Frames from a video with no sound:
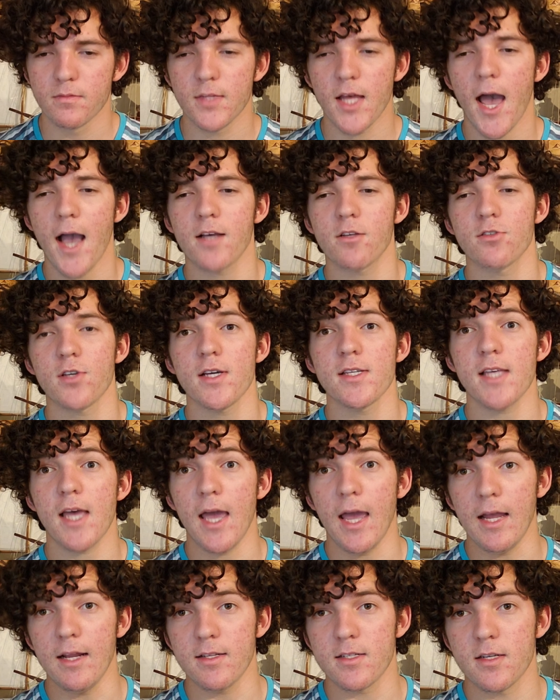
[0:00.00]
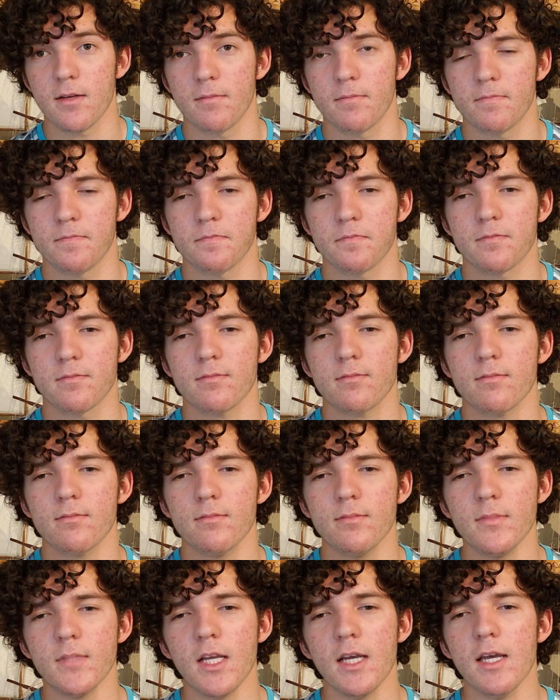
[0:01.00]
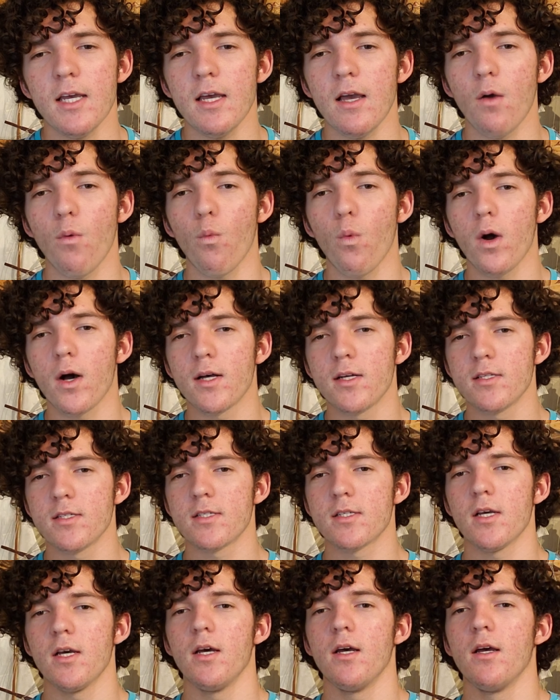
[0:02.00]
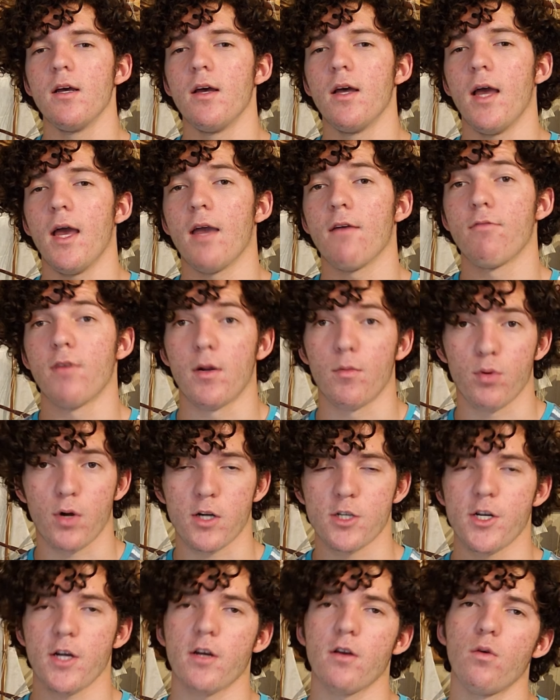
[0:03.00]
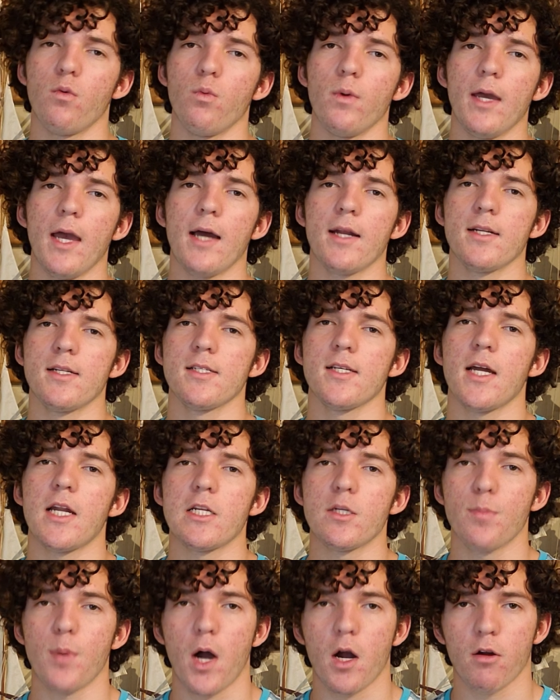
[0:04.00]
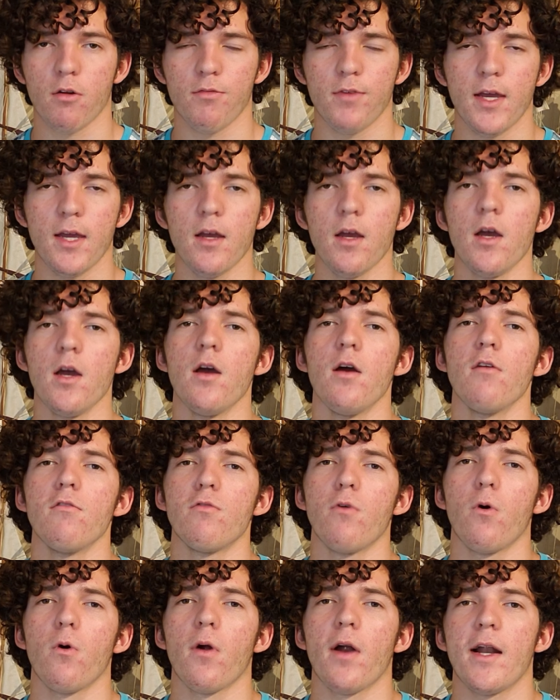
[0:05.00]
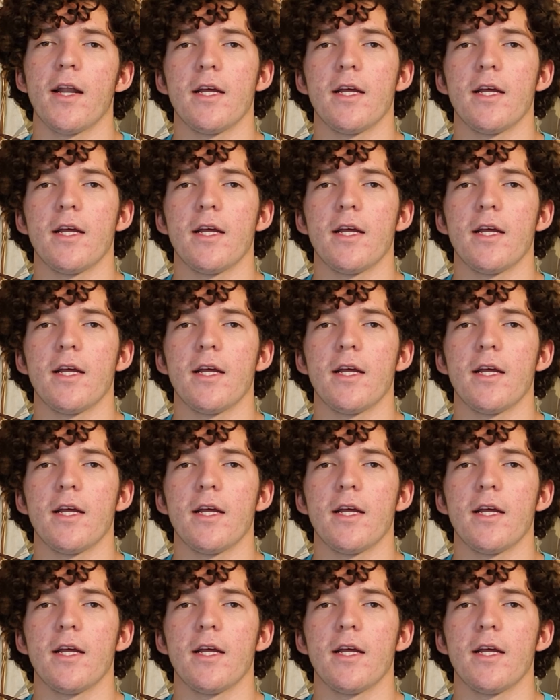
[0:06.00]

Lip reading: exercise 8 was a fun project. We had to design a topography for an